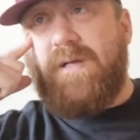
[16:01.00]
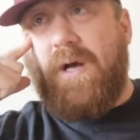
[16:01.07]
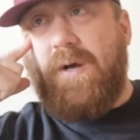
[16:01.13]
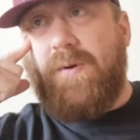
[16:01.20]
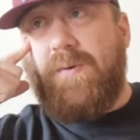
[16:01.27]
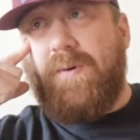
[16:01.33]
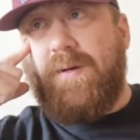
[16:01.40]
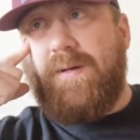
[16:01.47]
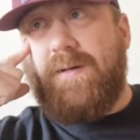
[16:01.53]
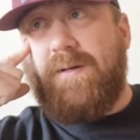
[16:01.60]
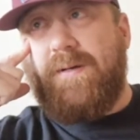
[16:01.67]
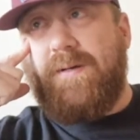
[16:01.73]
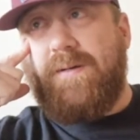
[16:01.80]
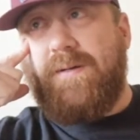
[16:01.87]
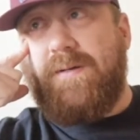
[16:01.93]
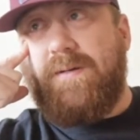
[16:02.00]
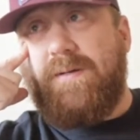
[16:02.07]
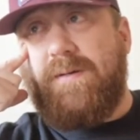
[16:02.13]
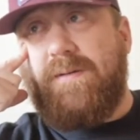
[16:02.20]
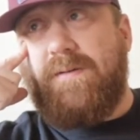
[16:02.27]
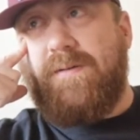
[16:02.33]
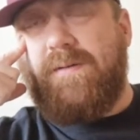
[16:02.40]
So
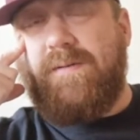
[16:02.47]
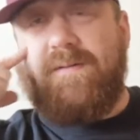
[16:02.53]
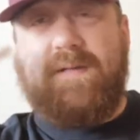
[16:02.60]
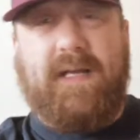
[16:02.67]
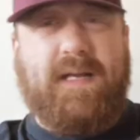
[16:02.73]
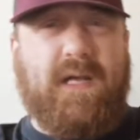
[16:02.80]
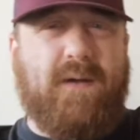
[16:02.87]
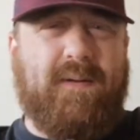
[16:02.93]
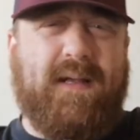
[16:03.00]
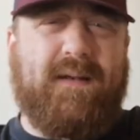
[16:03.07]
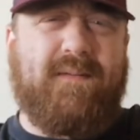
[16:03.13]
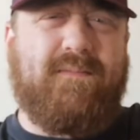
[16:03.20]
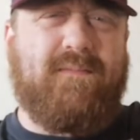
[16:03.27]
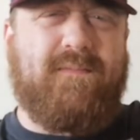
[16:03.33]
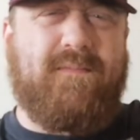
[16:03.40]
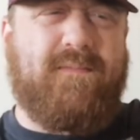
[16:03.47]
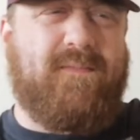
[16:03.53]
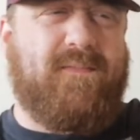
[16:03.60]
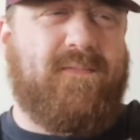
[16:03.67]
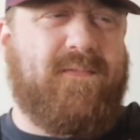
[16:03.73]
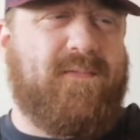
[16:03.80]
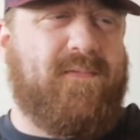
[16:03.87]
they go in
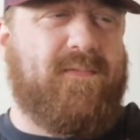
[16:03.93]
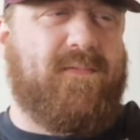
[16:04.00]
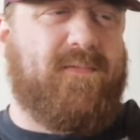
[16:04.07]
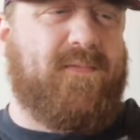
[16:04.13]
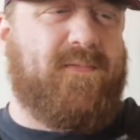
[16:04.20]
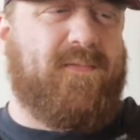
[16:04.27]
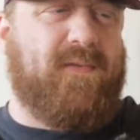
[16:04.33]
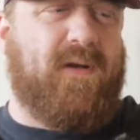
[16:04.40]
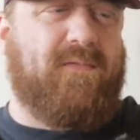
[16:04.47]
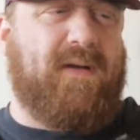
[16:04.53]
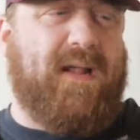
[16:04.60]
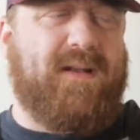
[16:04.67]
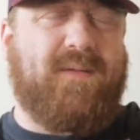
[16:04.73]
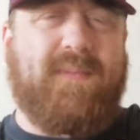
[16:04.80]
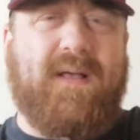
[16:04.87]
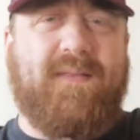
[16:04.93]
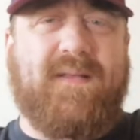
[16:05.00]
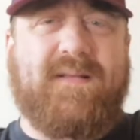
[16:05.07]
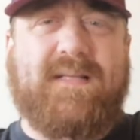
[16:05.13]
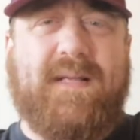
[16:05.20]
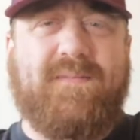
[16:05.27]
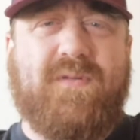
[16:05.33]
around about
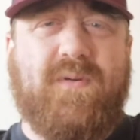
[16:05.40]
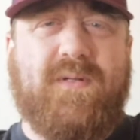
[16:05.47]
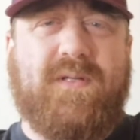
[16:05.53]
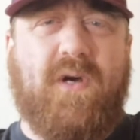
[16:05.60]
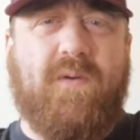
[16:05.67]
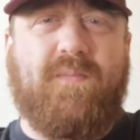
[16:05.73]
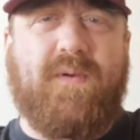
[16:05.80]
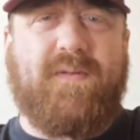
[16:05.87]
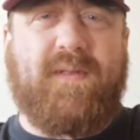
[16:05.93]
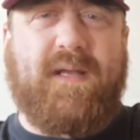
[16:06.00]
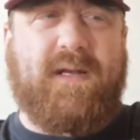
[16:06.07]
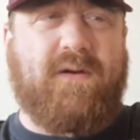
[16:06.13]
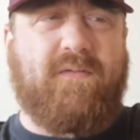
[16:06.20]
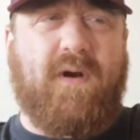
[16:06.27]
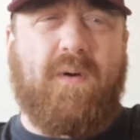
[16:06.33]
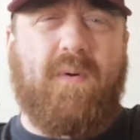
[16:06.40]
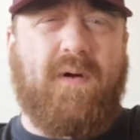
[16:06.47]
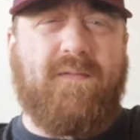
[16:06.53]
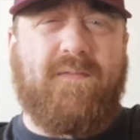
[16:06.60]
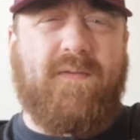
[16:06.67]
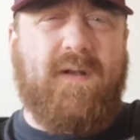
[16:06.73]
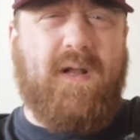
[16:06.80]
the same sort of time, but they grow
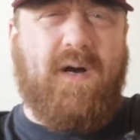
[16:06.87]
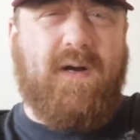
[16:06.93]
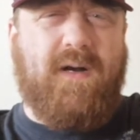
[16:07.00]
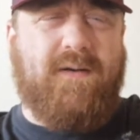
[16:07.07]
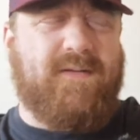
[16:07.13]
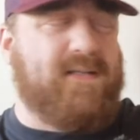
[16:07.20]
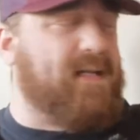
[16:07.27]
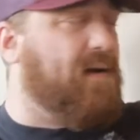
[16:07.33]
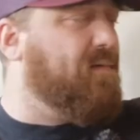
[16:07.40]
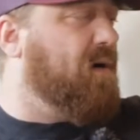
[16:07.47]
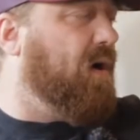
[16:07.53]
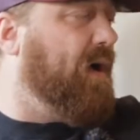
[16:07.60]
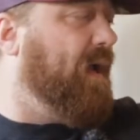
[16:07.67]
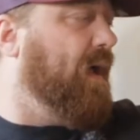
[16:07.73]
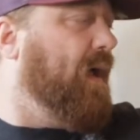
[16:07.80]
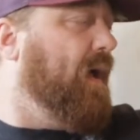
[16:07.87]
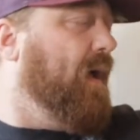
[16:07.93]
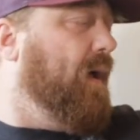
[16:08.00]
on for longer. Is that right?